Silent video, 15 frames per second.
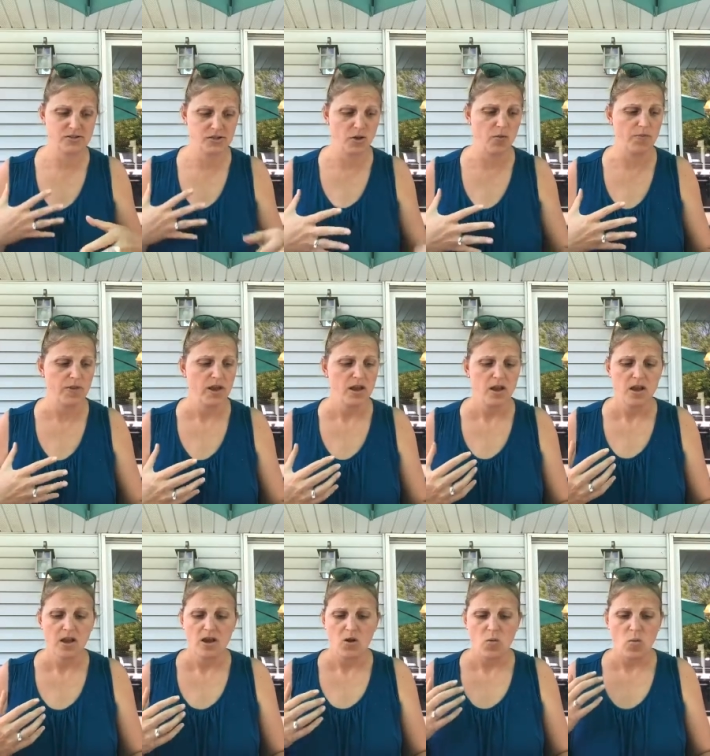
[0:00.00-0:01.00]
So
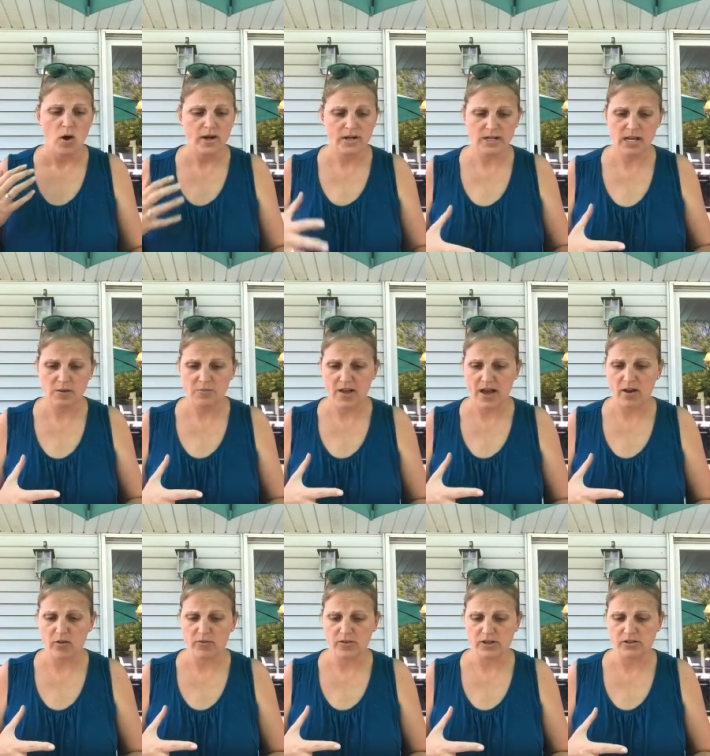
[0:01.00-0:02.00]
wanted to keep that
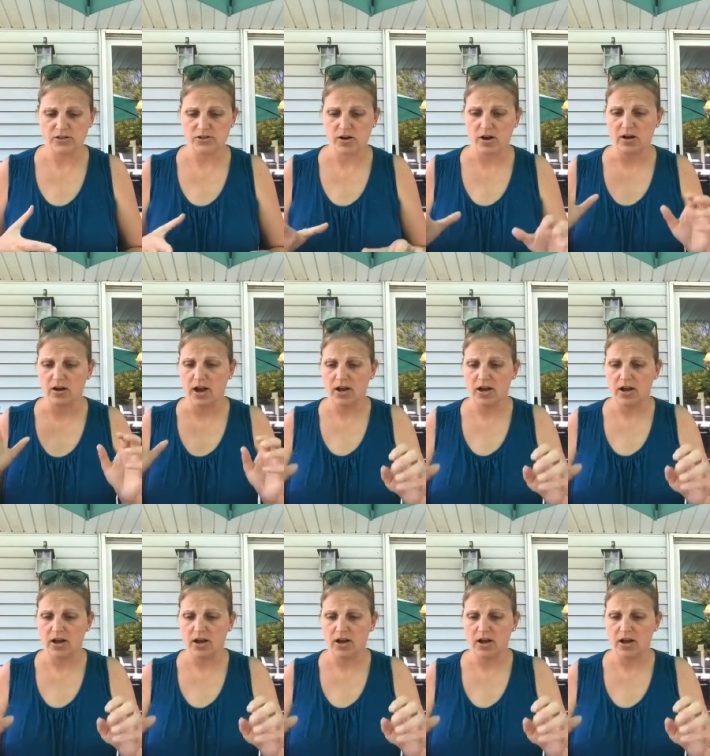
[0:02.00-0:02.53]
healthy and strong.